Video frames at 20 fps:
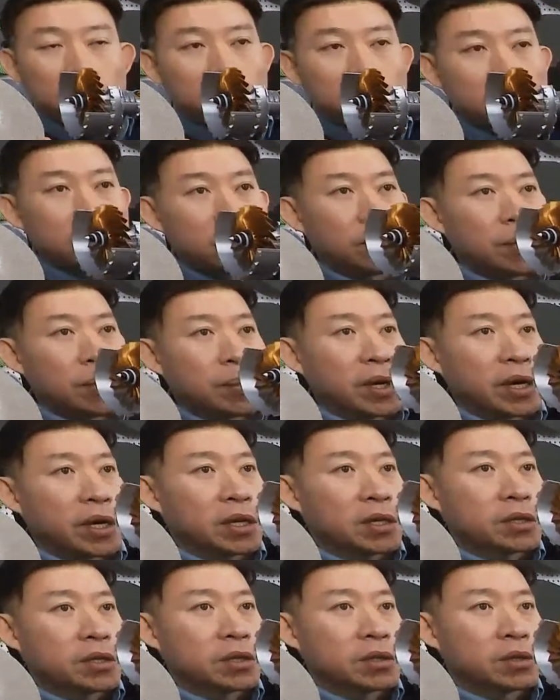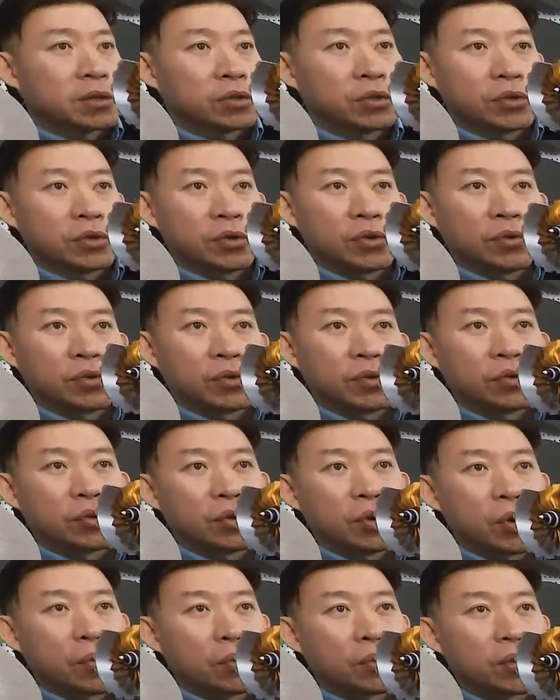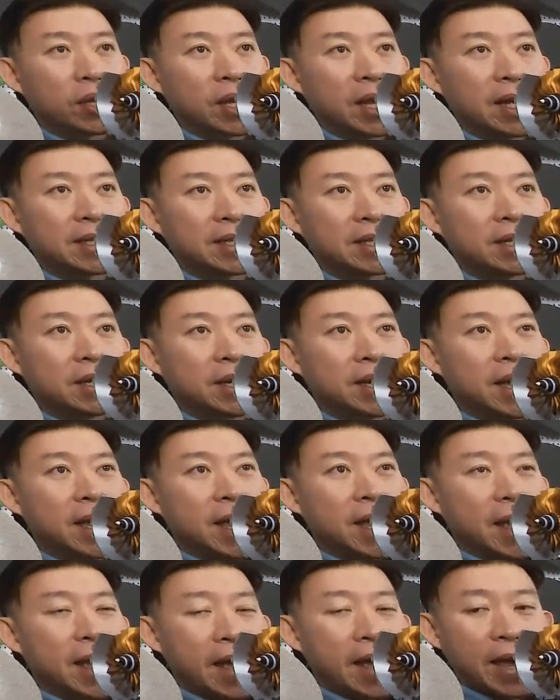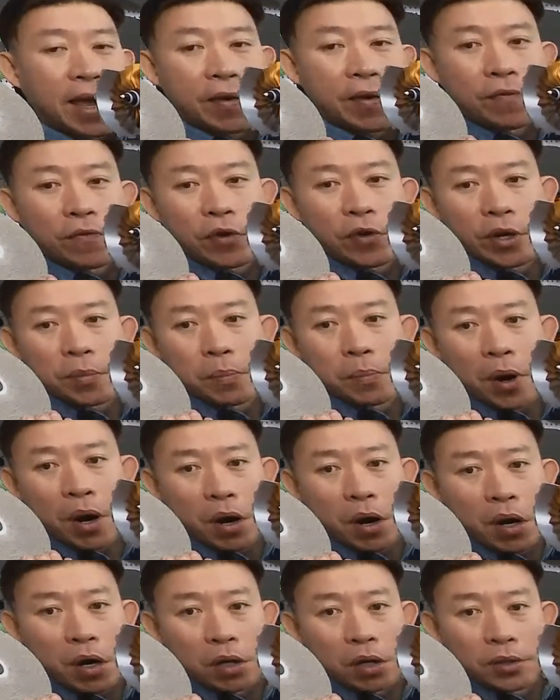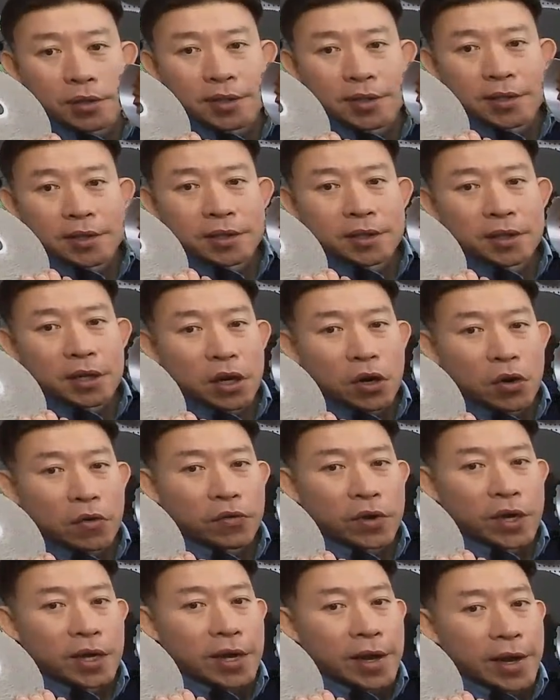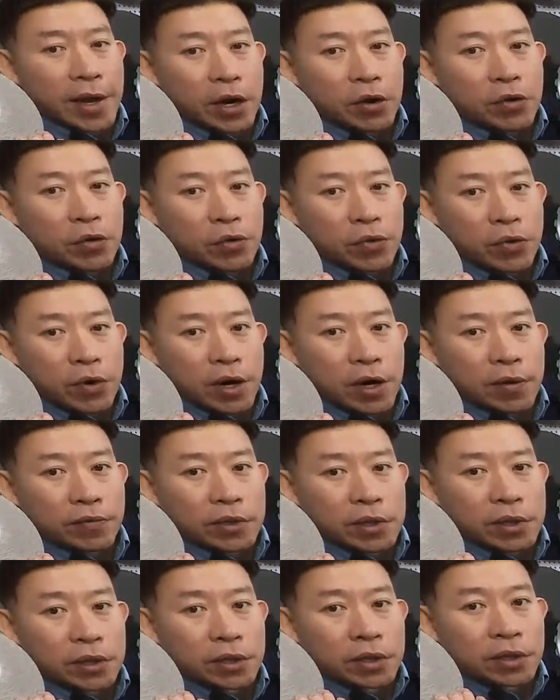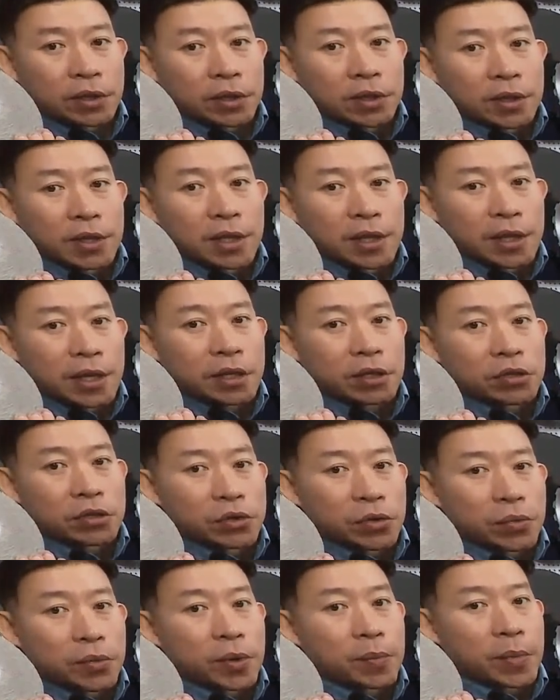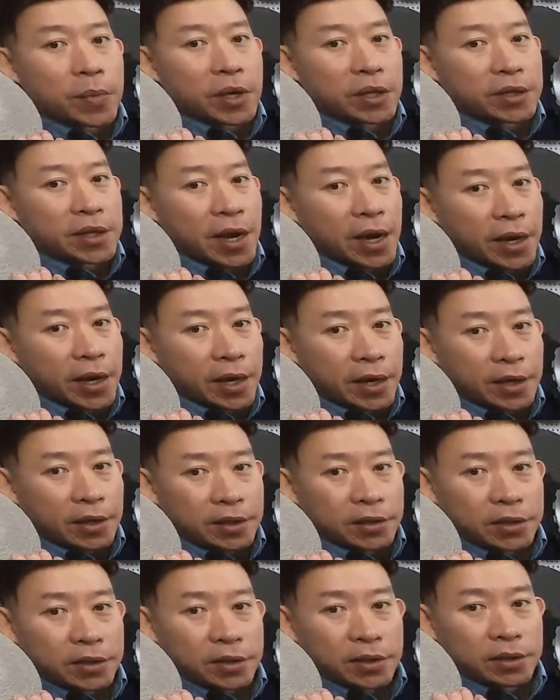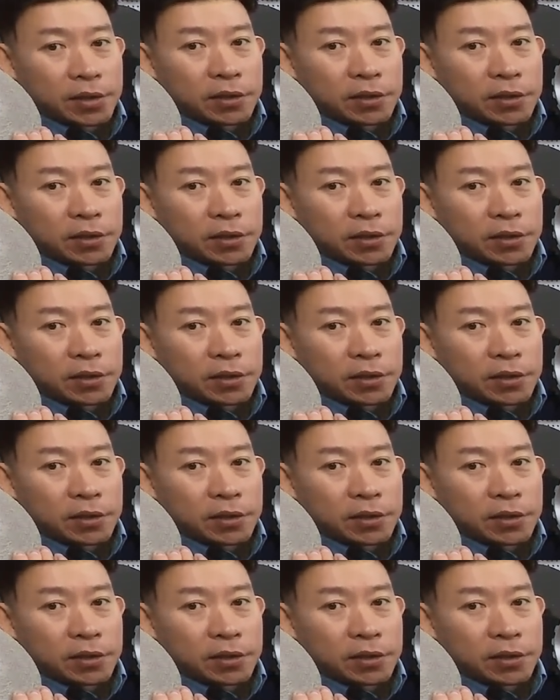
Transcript: the turbine blades. Do you know that every part of an aircraft need to be maintained,